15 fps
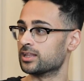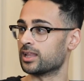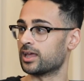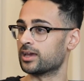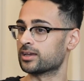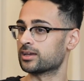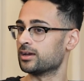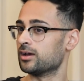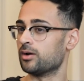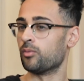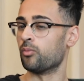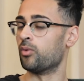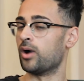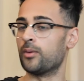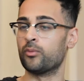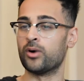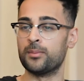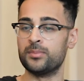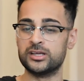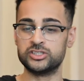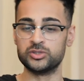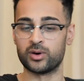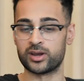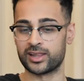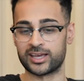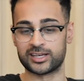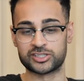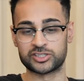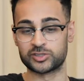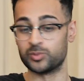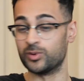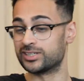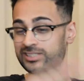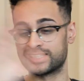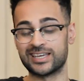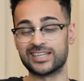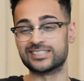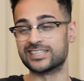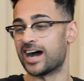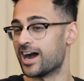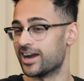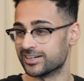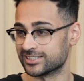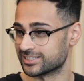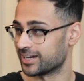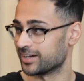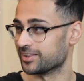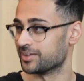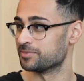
like, what, what made you want to like switch the entire style